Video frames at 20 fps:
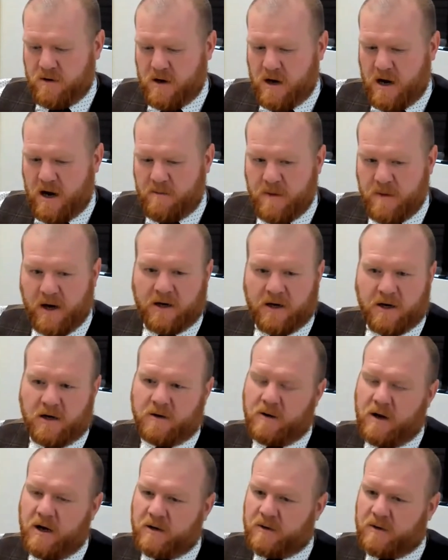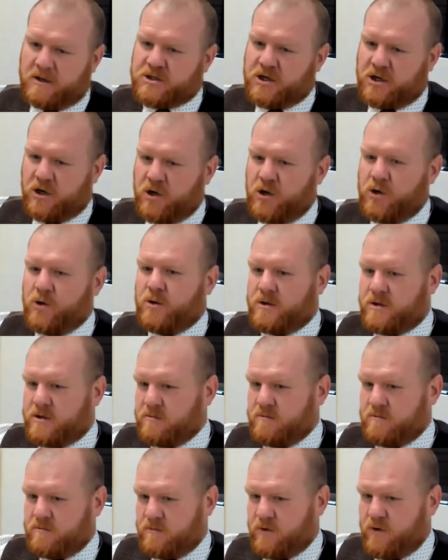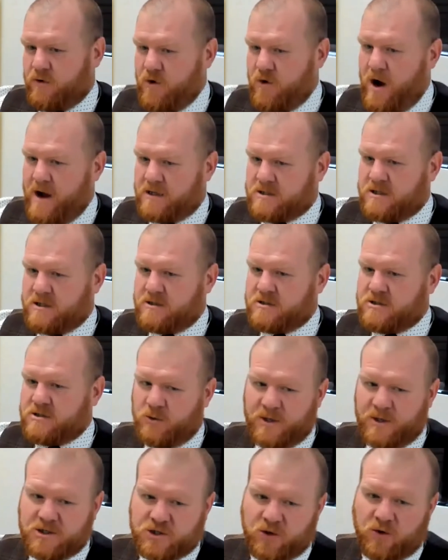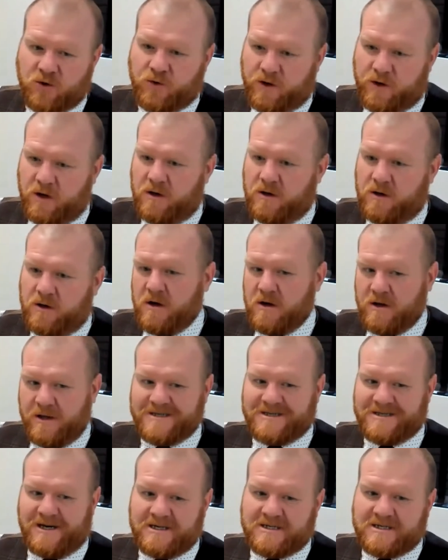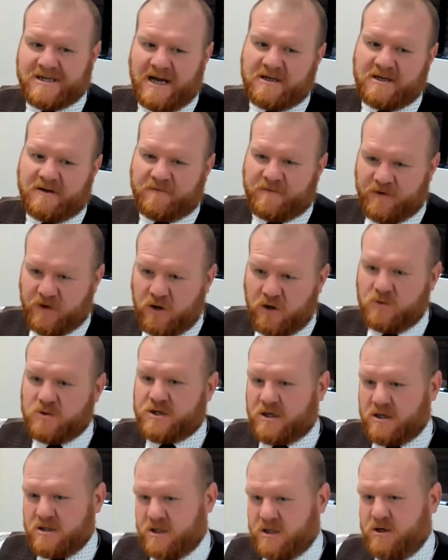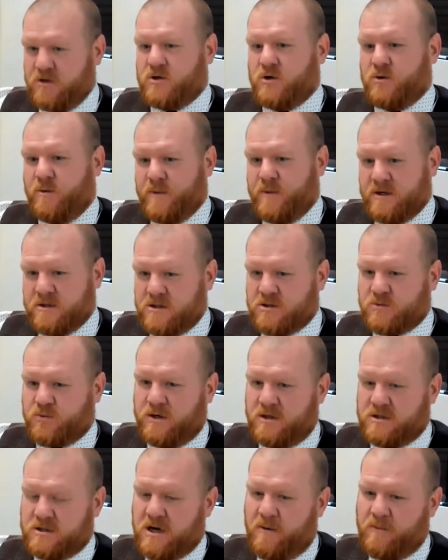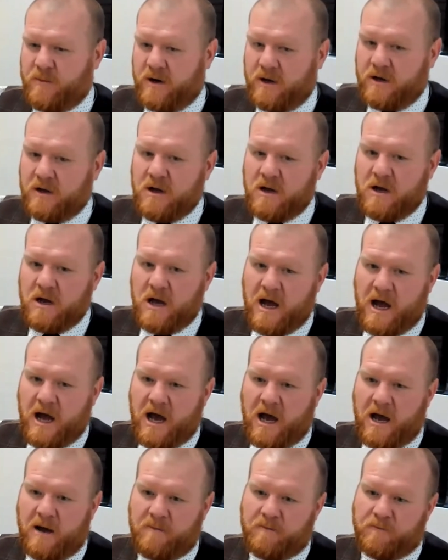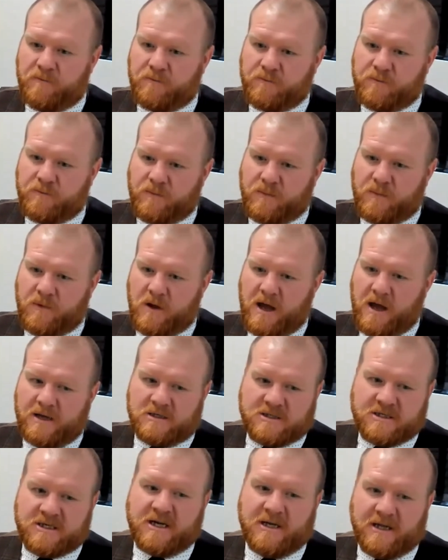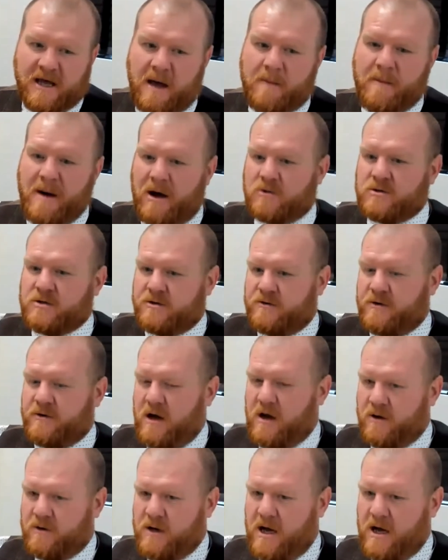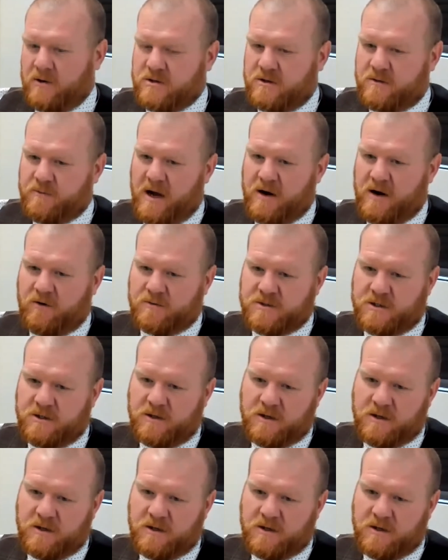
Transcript: made a secured creditor to ensure that there's an incentive for you to continue doing business with this company and see them out of the bankruptcy.